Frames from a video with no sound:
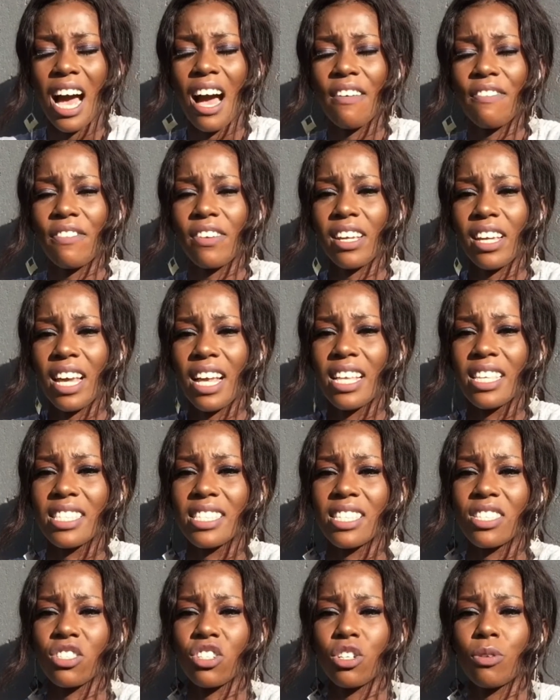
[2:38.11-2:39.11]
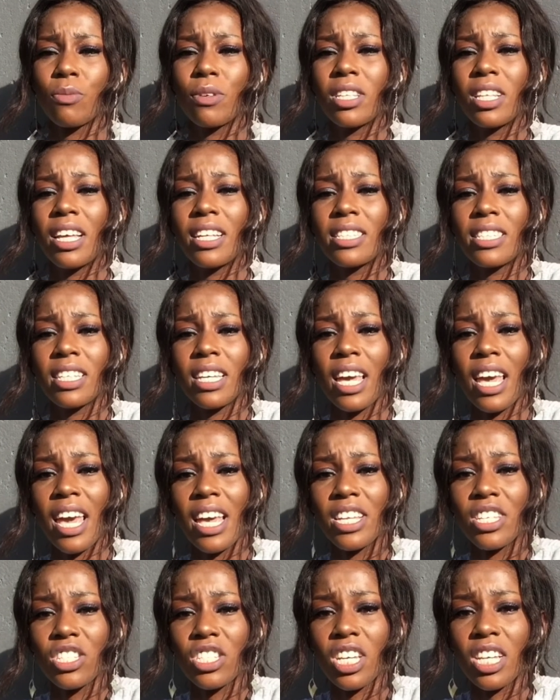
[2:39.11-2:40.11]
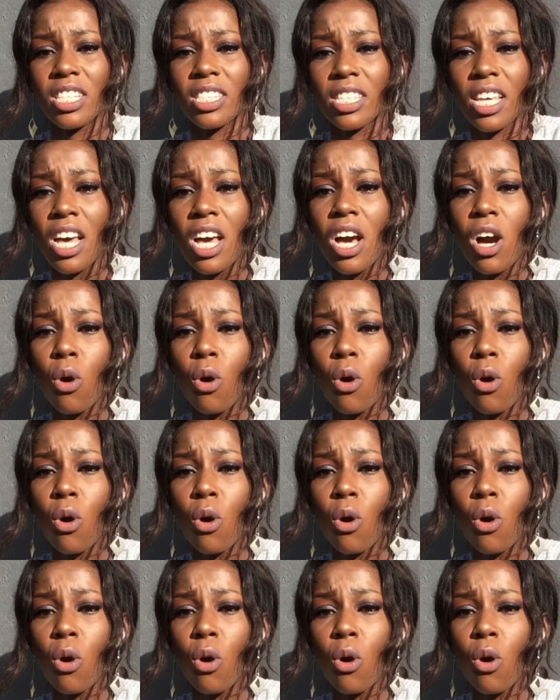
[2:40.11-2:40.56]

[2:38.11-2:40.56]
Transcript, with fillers: Africans discriminating Asians.